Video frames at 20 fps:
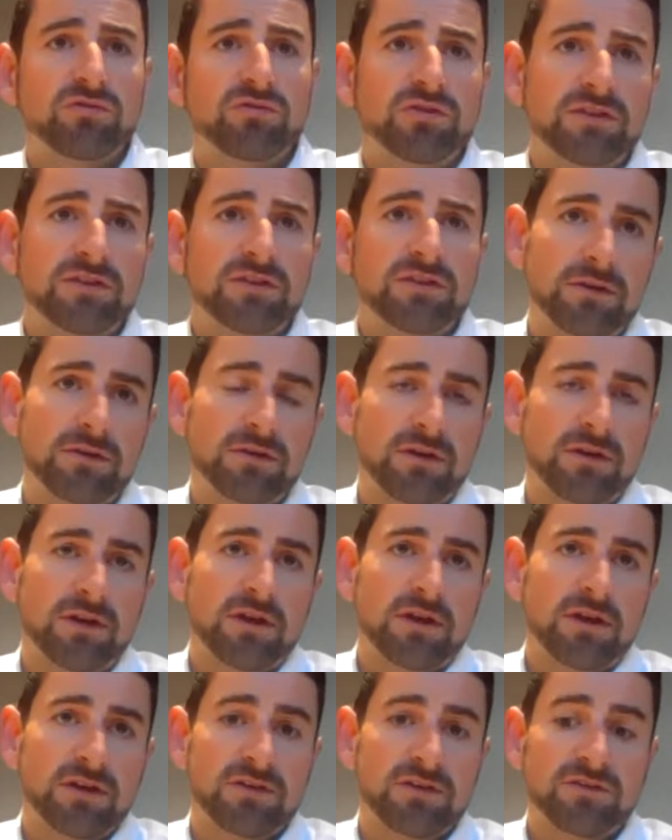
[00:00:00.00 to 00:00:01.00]

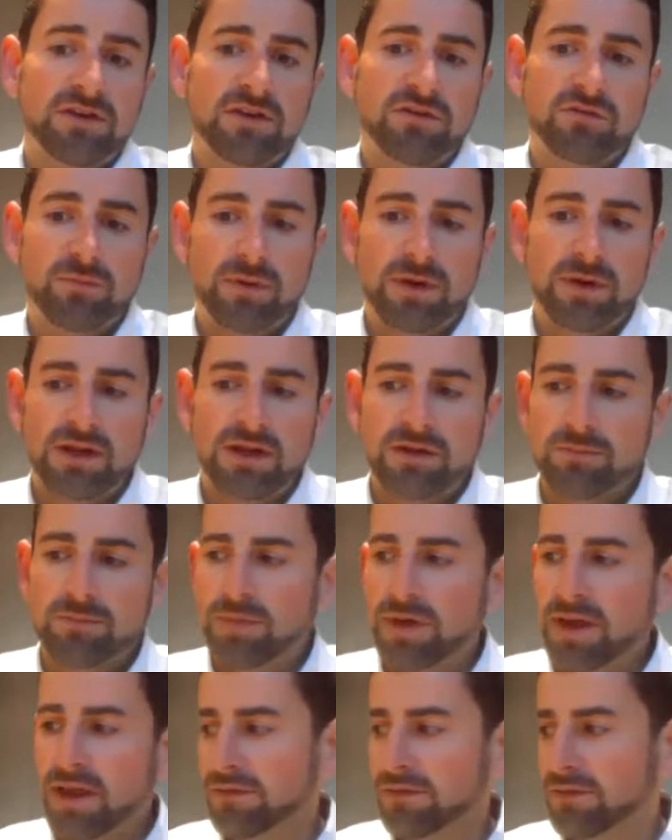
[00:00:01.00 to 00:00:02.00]
reduces heat
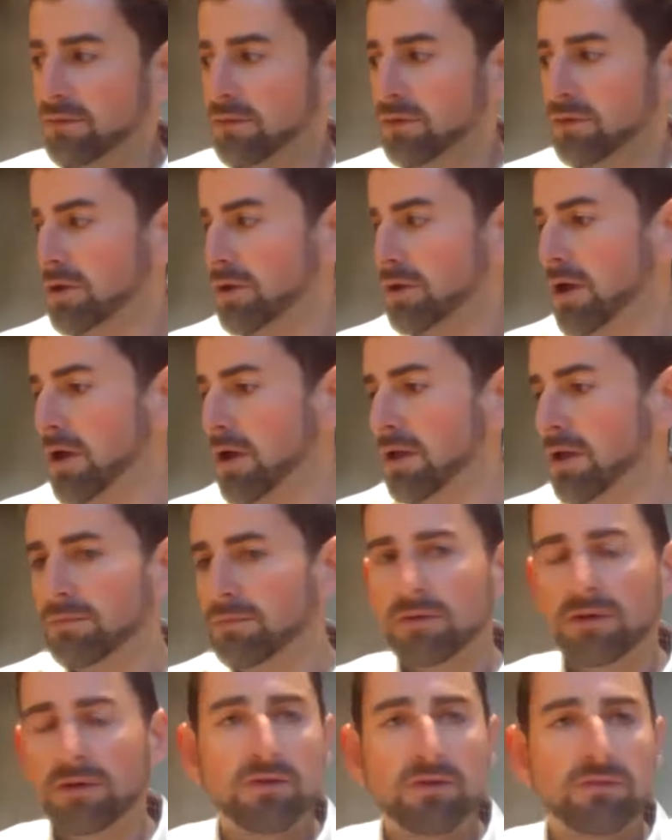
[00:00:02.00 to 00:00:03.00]
demand considerably
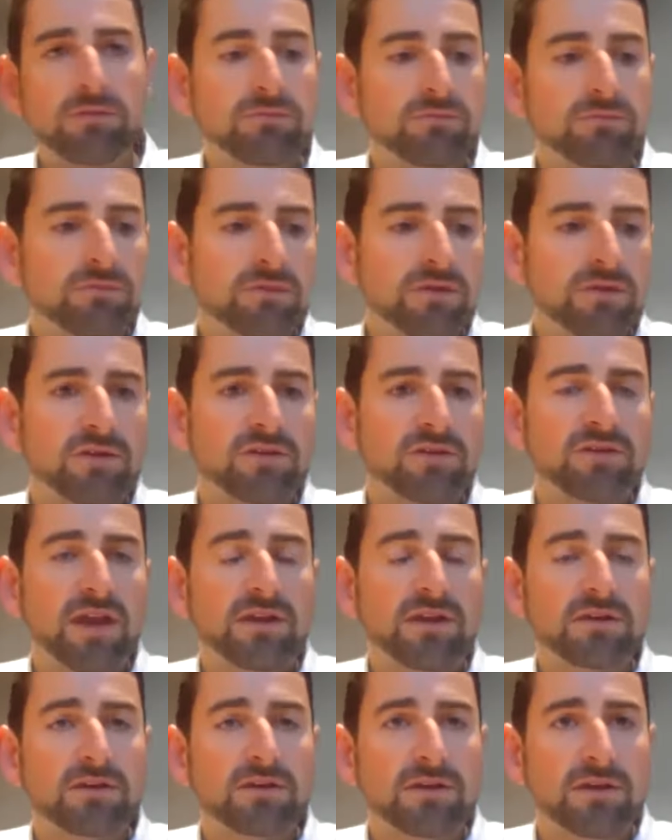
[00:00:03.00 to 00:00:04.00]
compared to
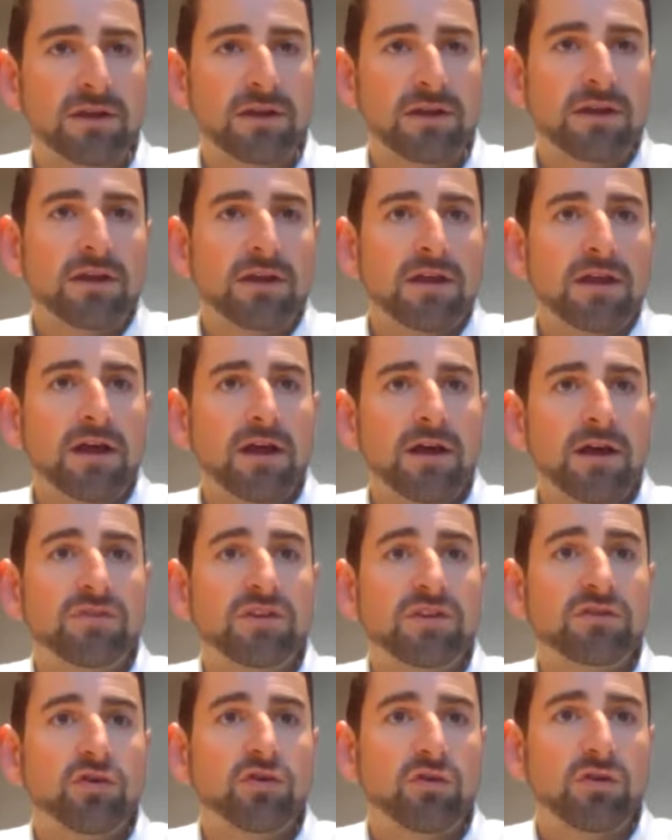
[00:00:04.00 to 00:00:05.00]
a
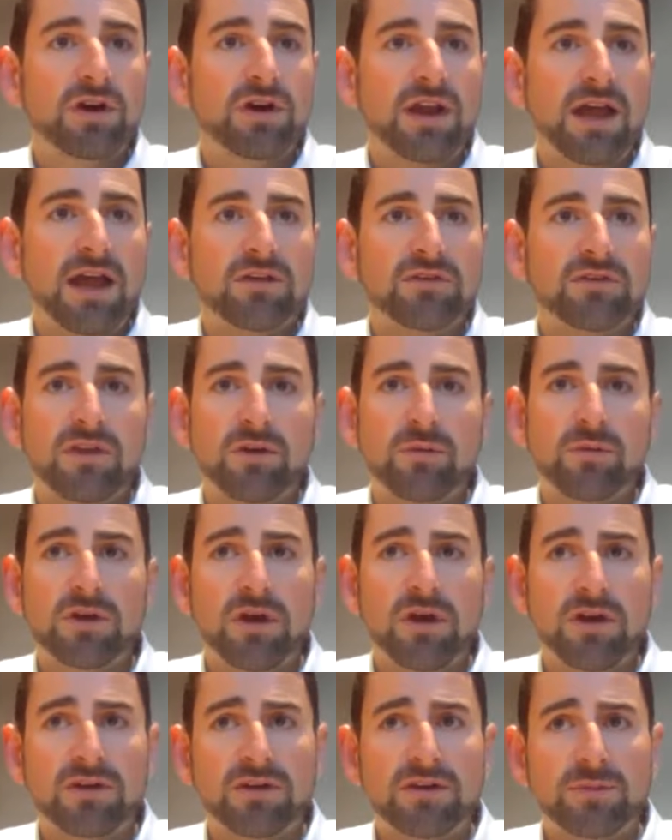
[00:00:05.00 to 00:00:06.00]
standard
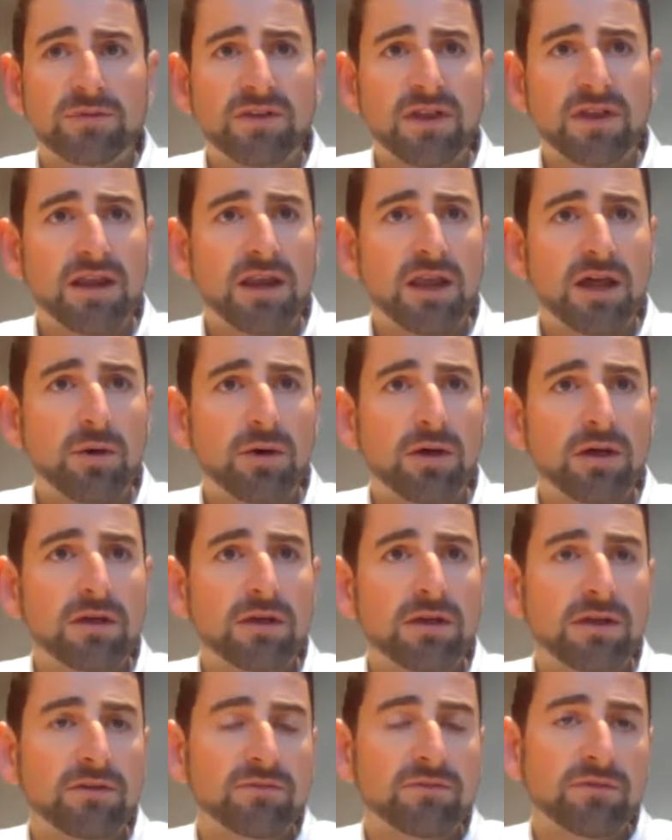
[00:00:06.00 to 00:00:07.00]
Victorian house. I think we're 90%
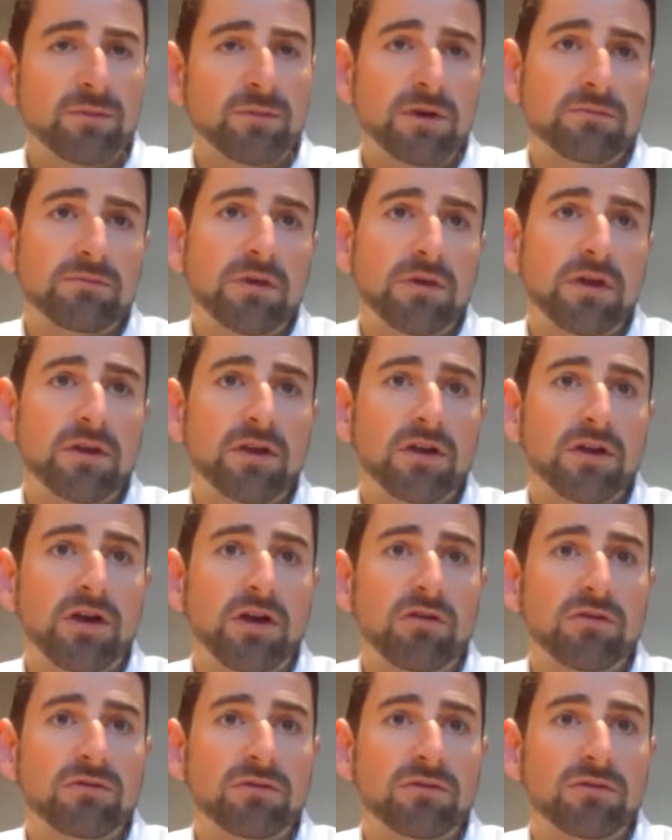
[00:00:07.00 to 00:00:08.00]
lower, and
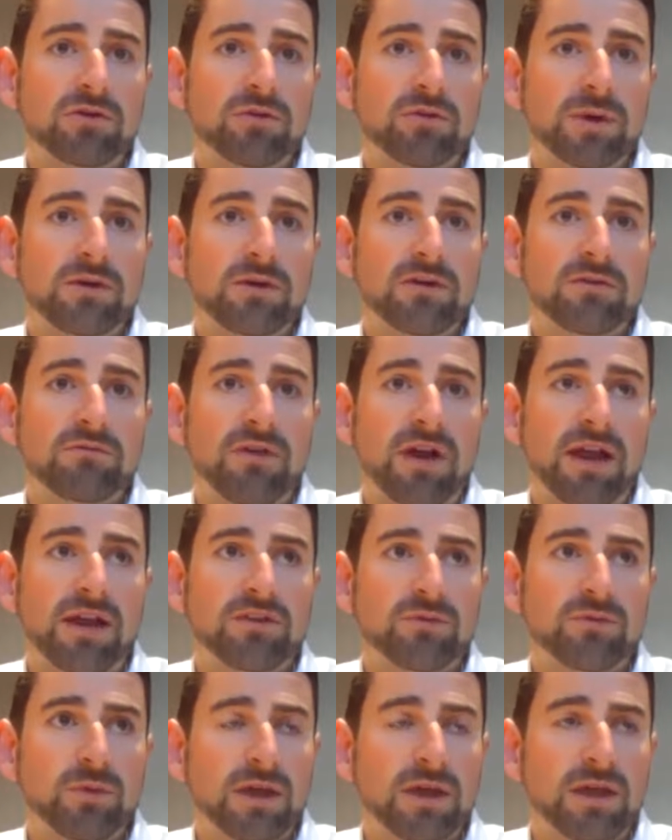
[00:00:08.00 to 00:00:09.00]
the current new building
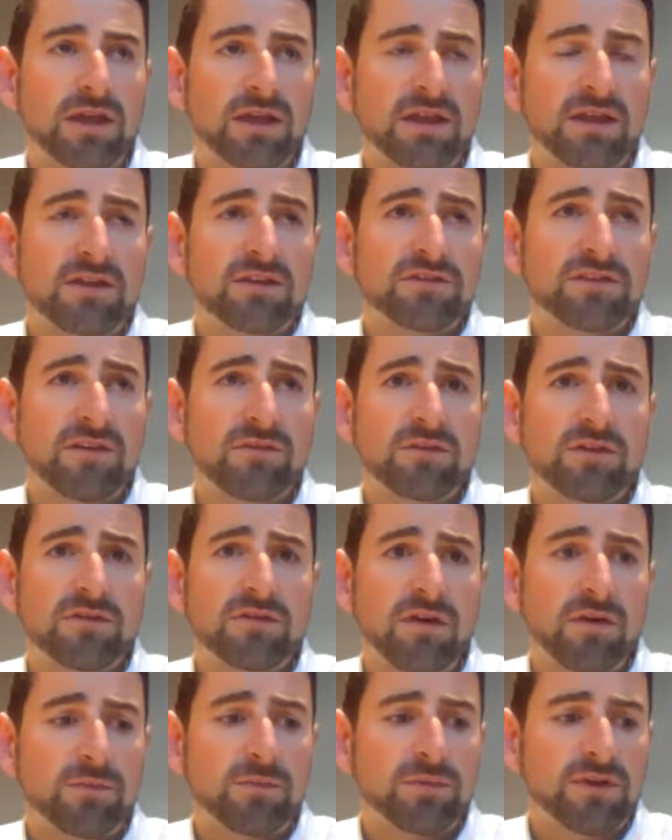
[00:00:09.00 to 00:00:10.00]
regs we're
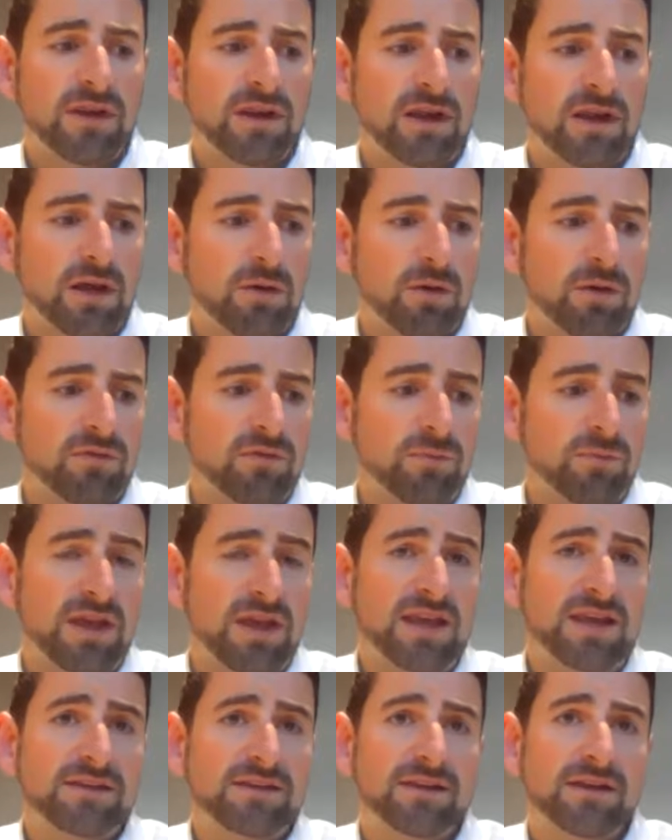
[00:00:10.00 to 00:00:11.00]
75% lower from
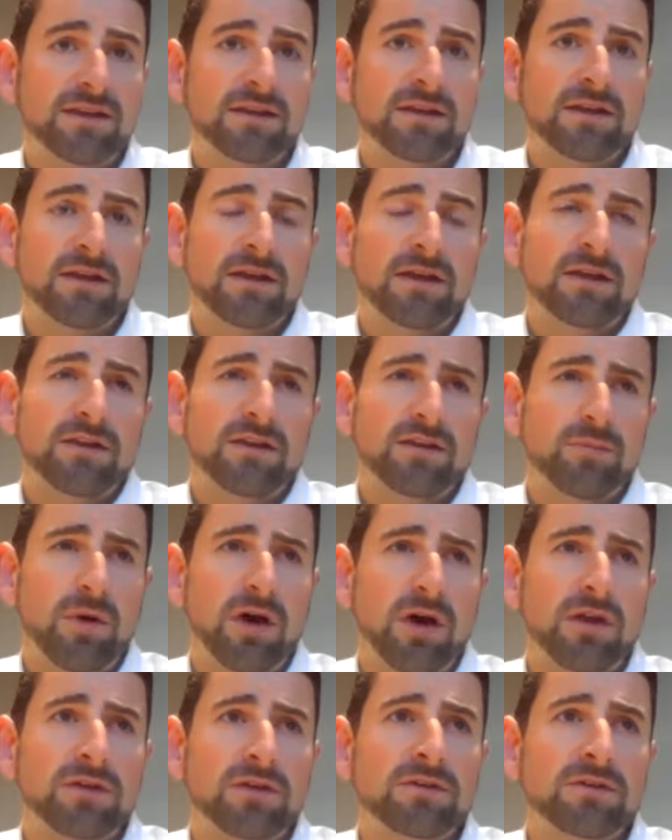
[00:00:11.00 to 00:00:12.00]
a heating
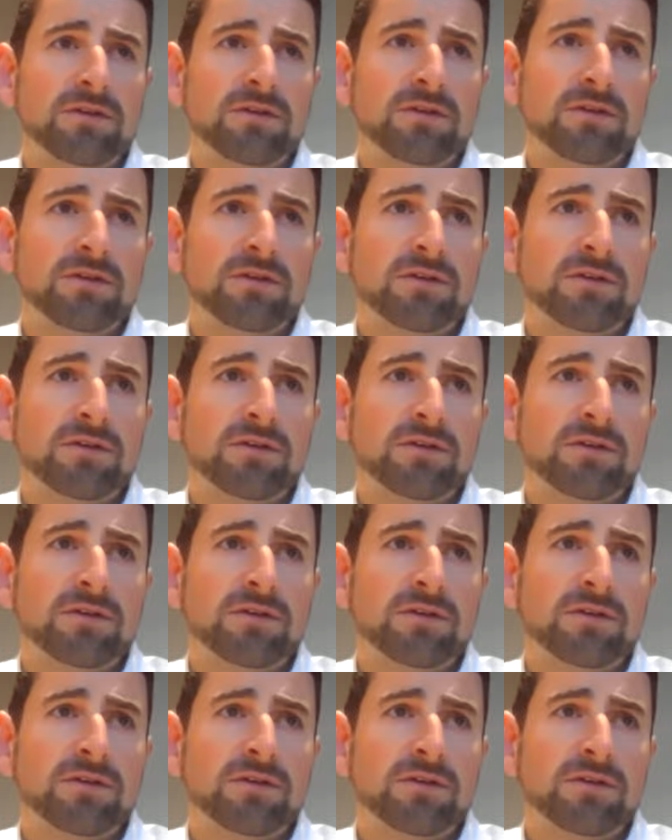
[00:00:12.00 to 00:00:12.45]
demand.